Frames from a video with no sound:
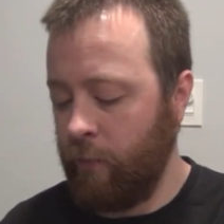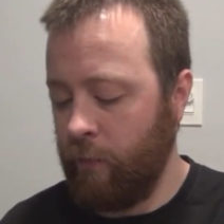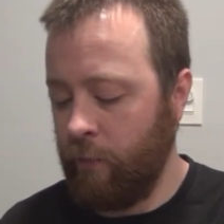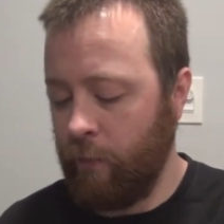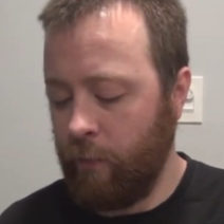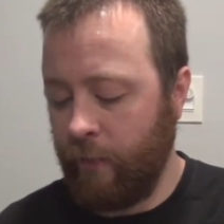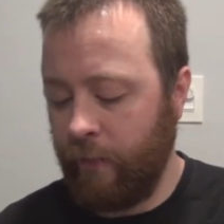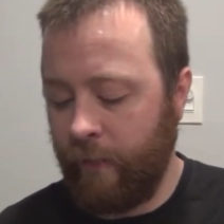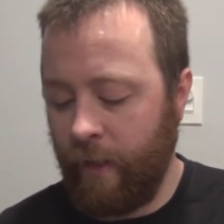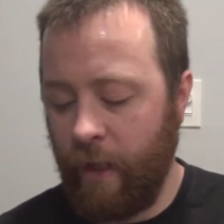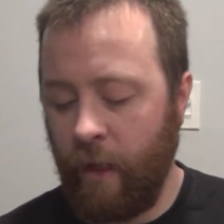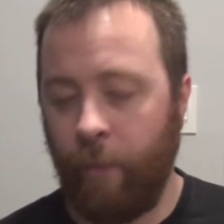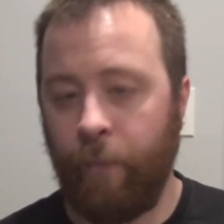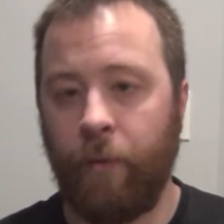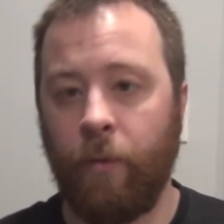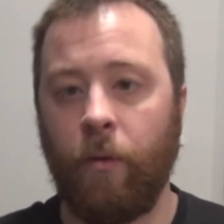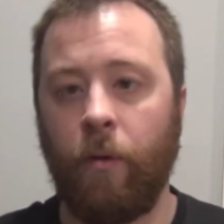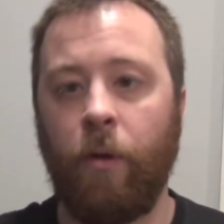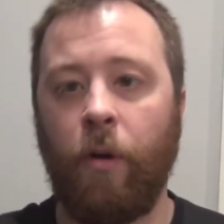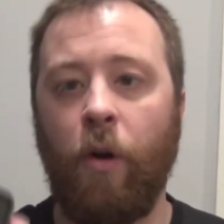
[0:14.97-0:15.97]
to set
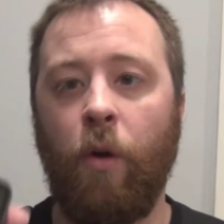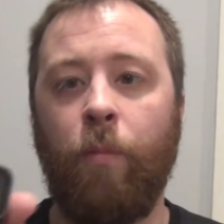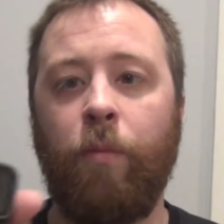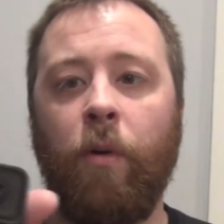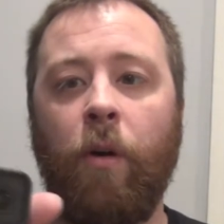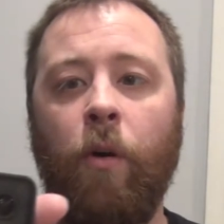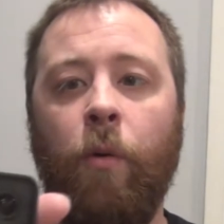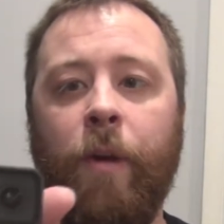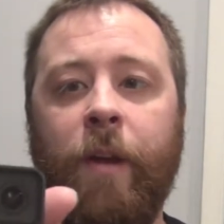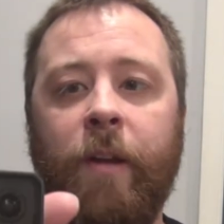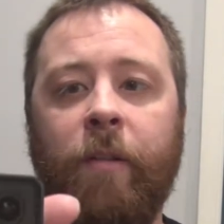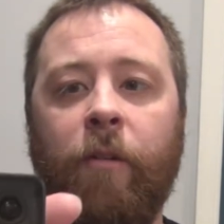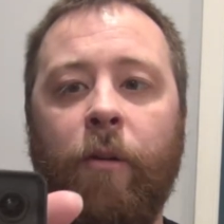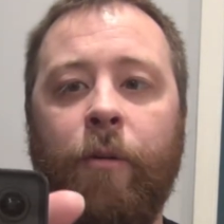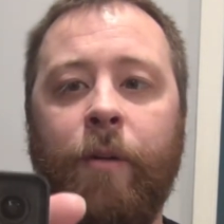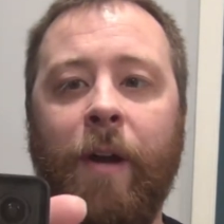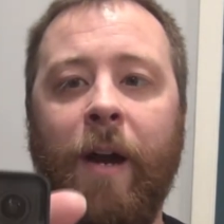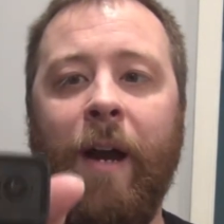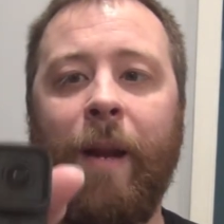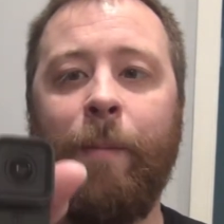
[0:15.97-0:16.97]
up your GoPro
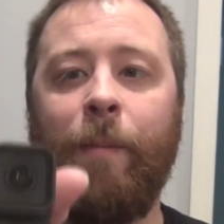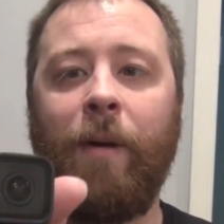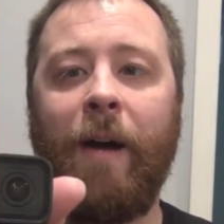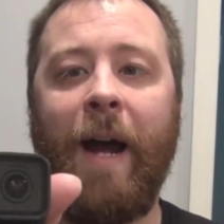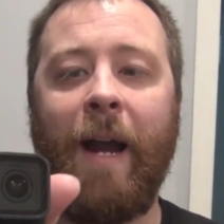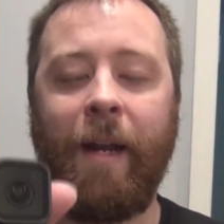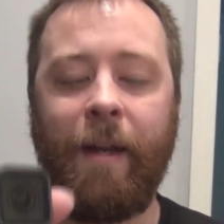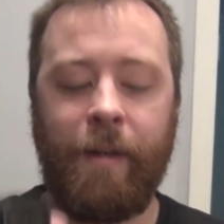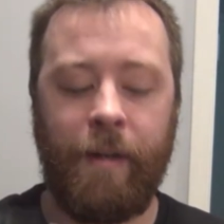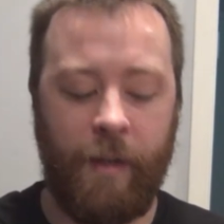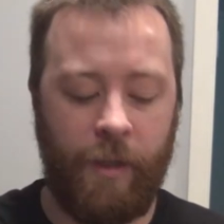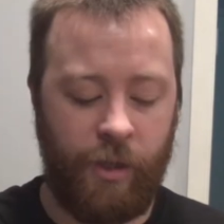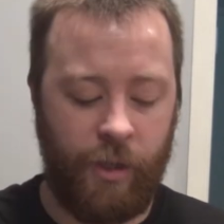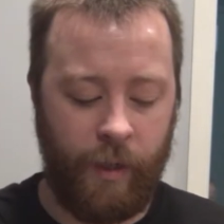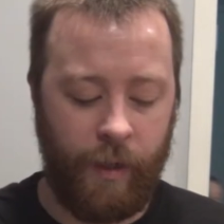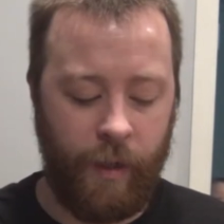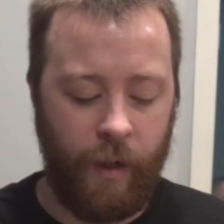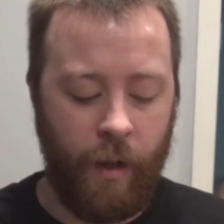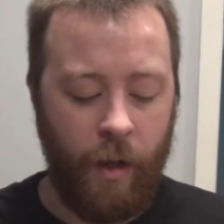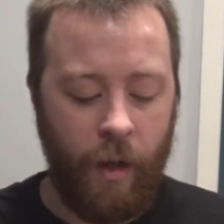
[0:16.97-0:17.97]
Hero 9 Black
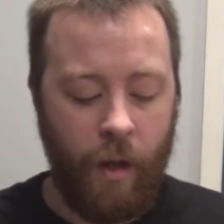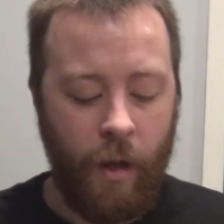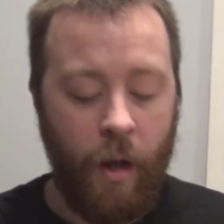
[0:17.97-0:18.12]
Edition